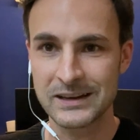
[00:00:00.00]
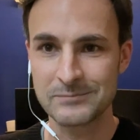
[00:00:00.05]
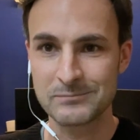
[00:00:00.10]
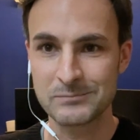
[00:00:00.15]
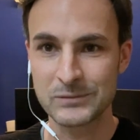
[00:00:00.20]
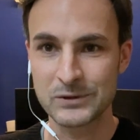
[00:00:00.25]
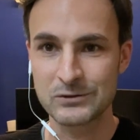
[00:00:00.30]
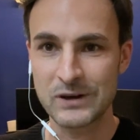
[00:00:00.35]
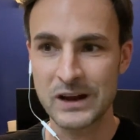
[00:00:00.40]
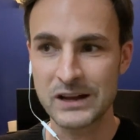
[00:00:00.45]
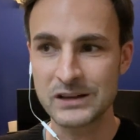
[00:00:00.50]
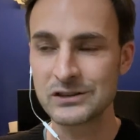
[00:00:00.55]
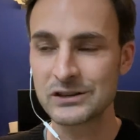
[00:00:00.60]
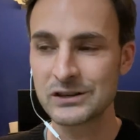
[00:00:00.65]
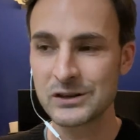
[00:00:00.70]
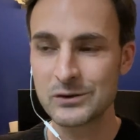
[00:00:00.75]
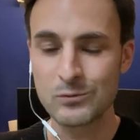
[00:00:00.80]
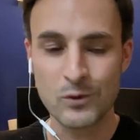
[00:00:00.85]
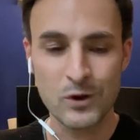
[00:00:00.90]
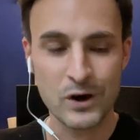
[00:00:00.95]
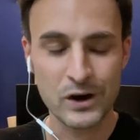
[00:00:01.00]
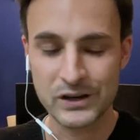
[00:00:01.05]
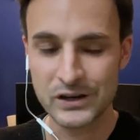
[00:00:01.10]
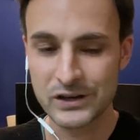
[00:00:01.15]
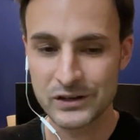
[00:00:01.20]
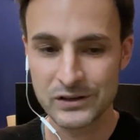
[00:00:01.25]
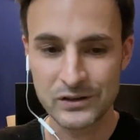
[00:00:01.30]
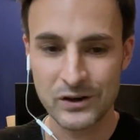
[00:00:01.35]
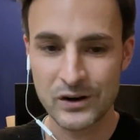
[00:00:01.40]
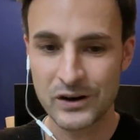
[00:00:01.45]
gradually
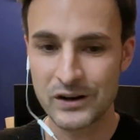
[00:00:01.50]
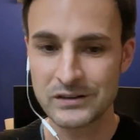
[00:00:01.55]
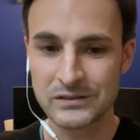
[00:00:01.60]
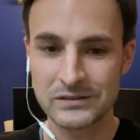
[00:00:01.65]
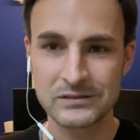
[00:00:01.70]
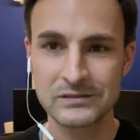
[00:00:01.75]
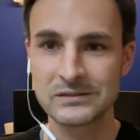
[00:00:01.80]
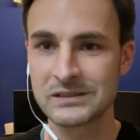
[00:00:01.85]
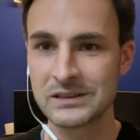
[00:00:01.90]
working on